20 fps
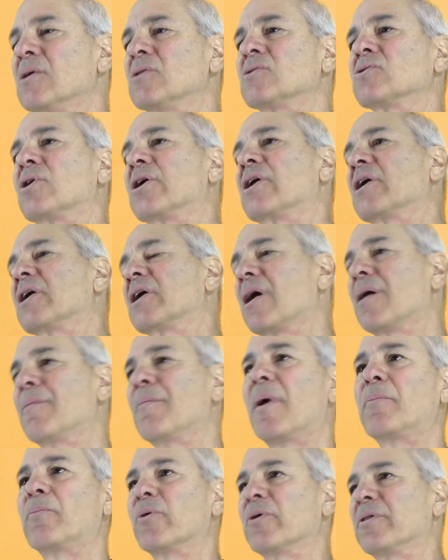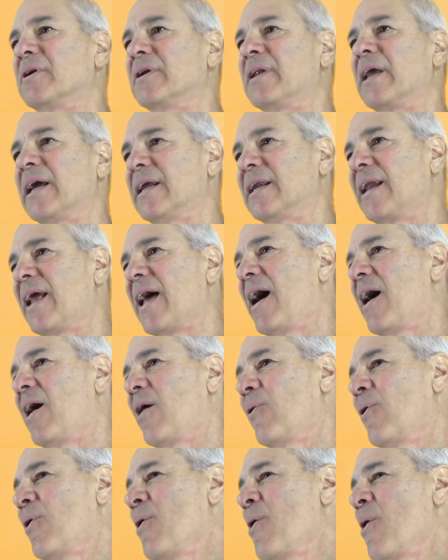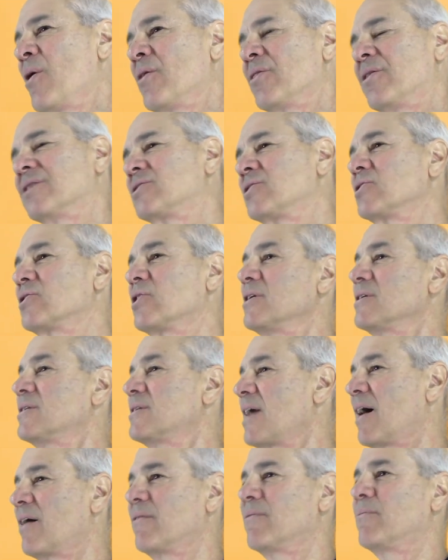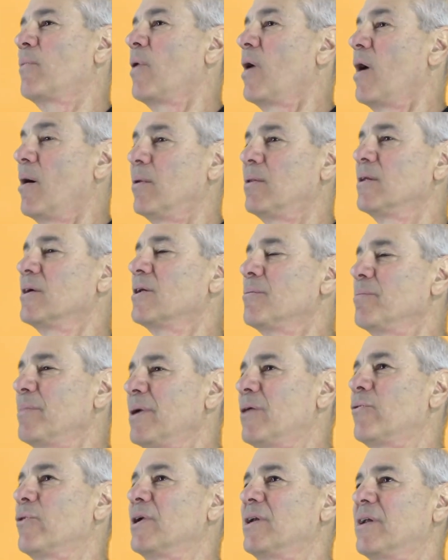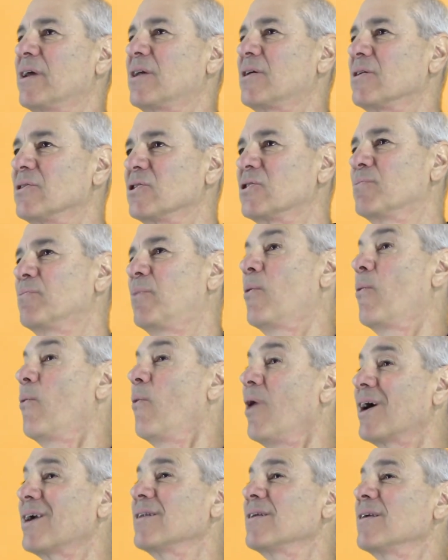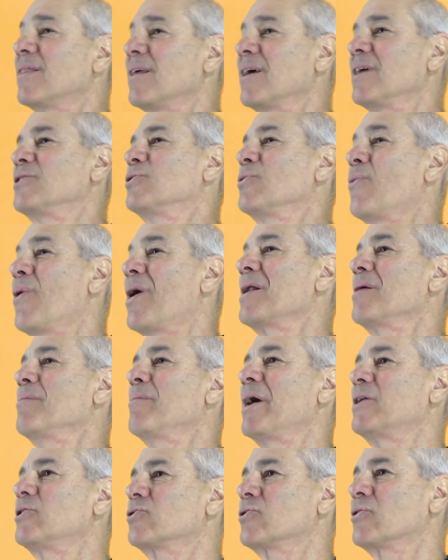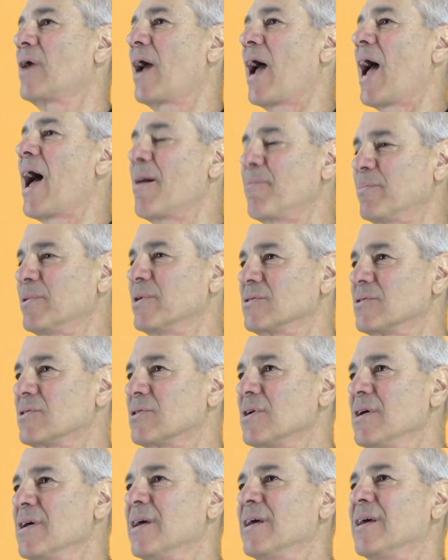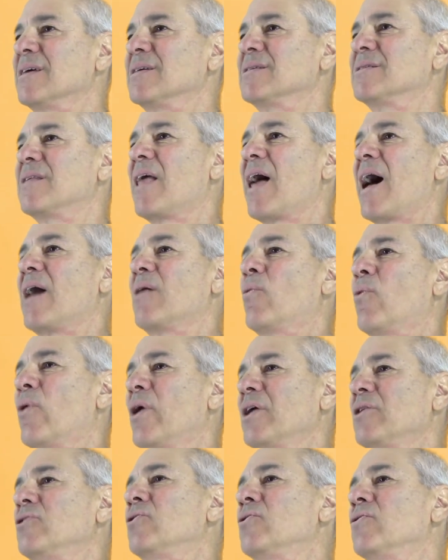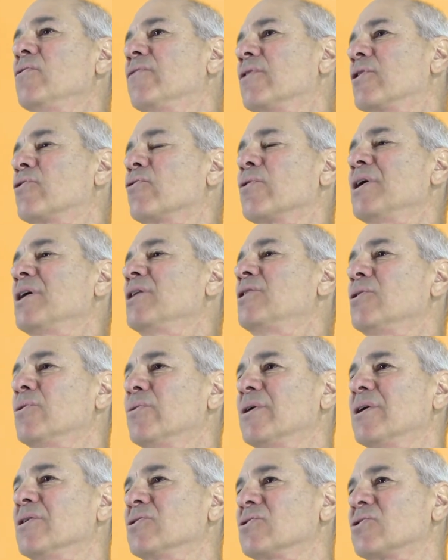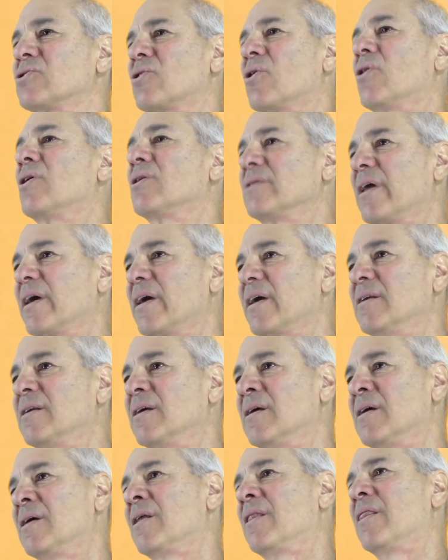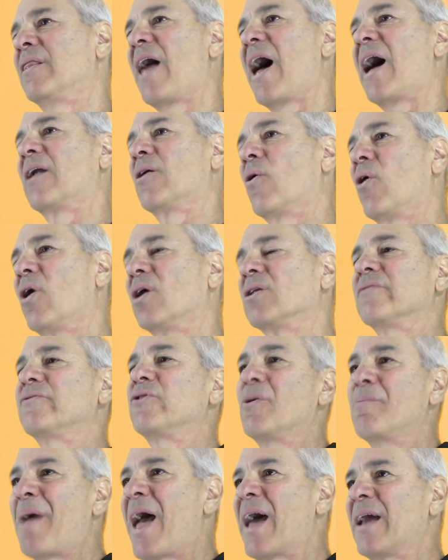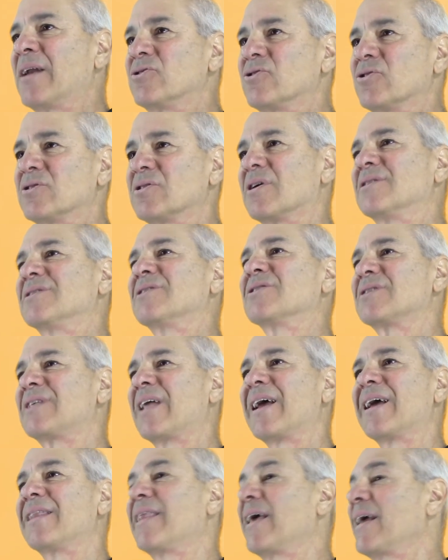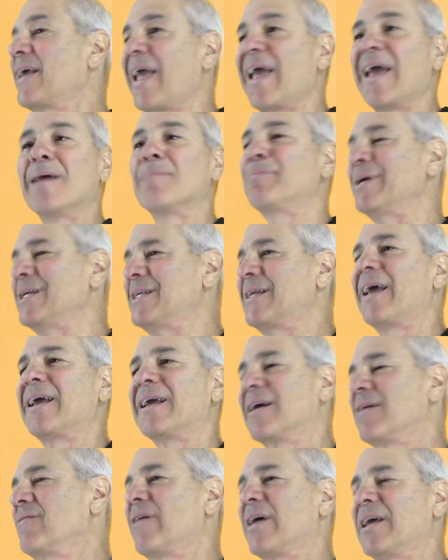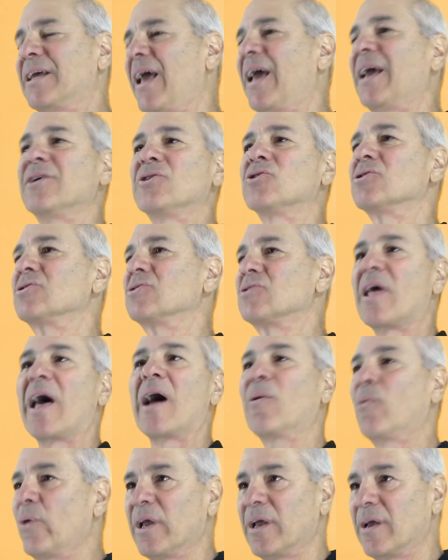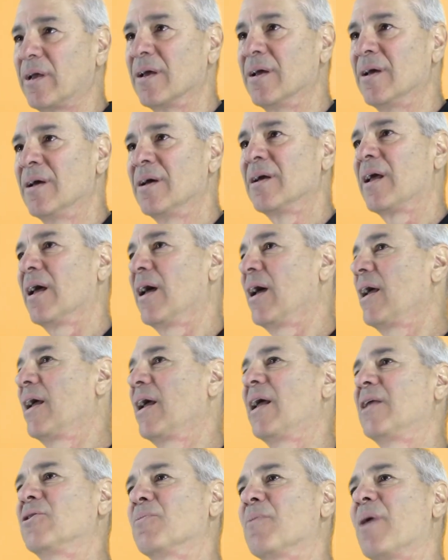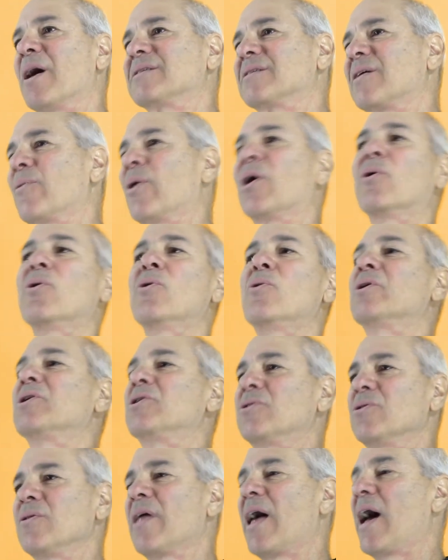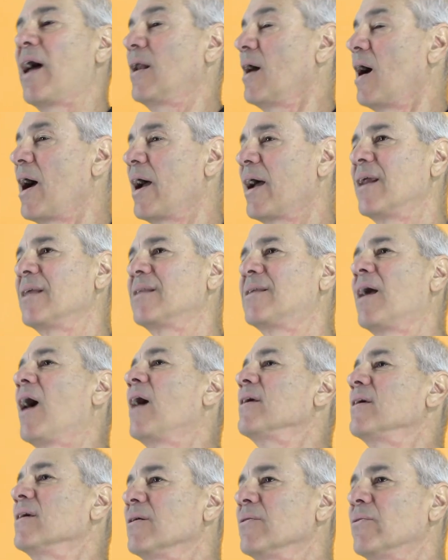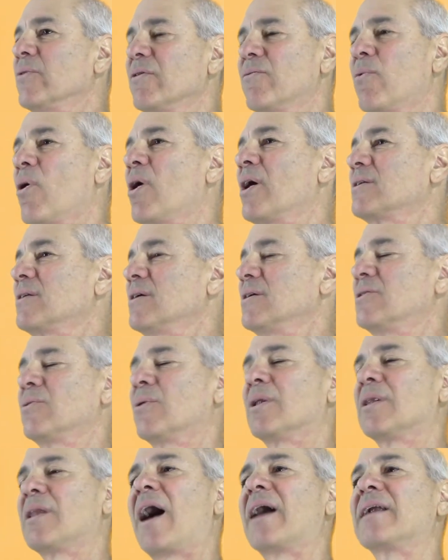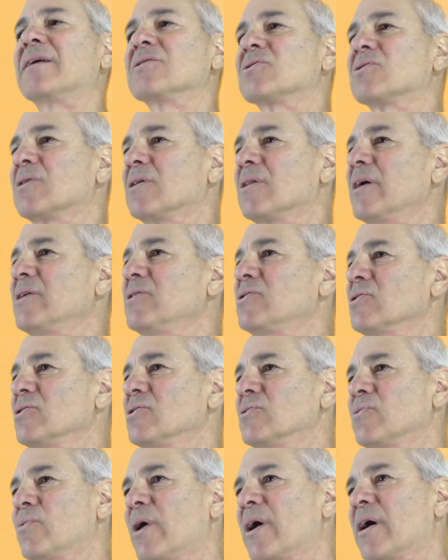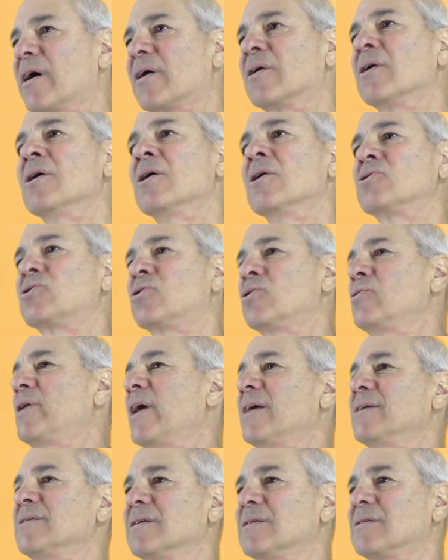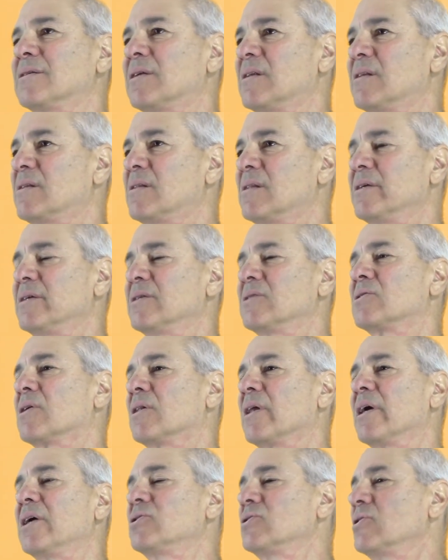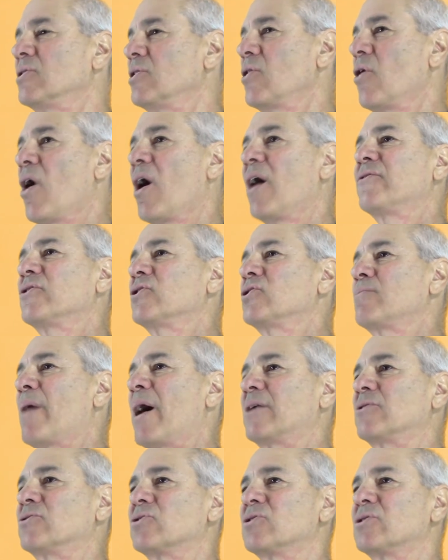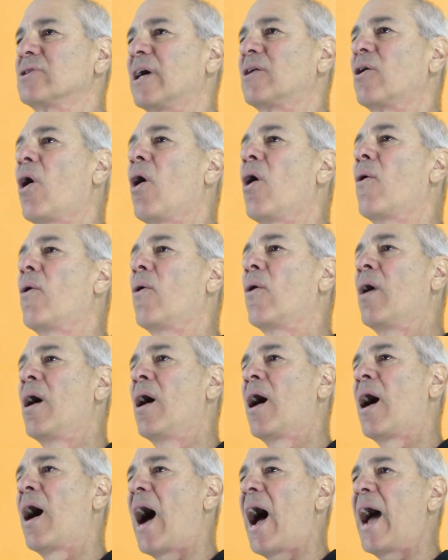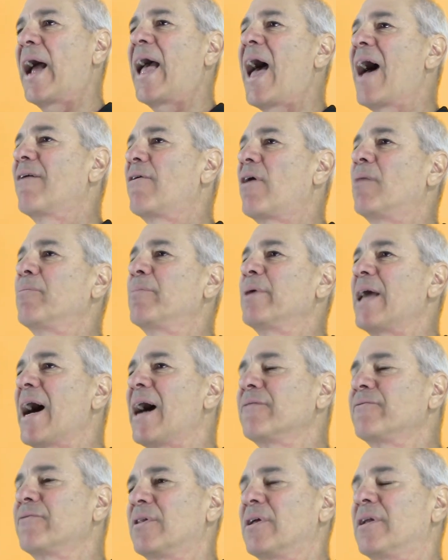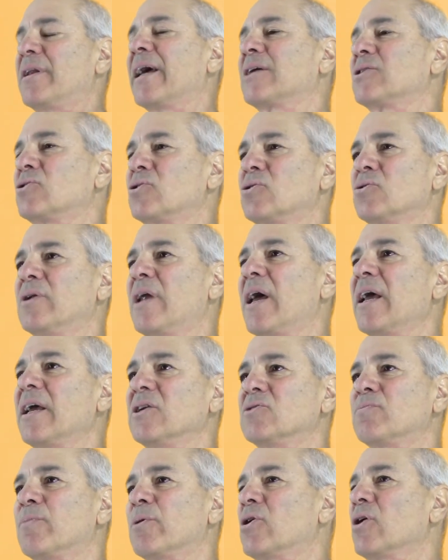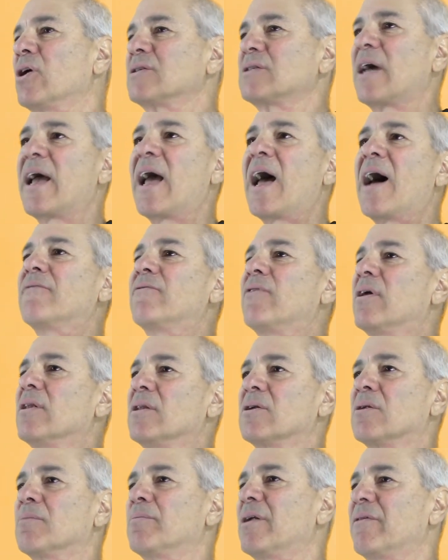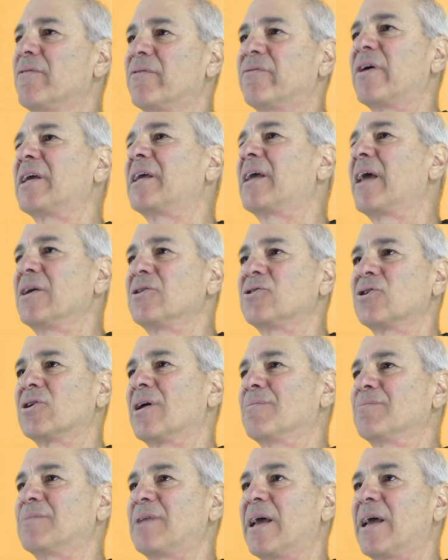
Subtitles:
So you're going to come up with a date. Now, this is going to sound a little bit ridiculous, but one of the things you want to make sure happens is that when you've agreed to an install date, that all of your managers understand they can't be taking vacations that week. Okay, and you might say, well, who would do that? I got to tell you, we've walked into a lot of installations where 2 days into the installation, the office manager said, oh, I'll be out for the next 2 days because I have a little bit of a vacation I'm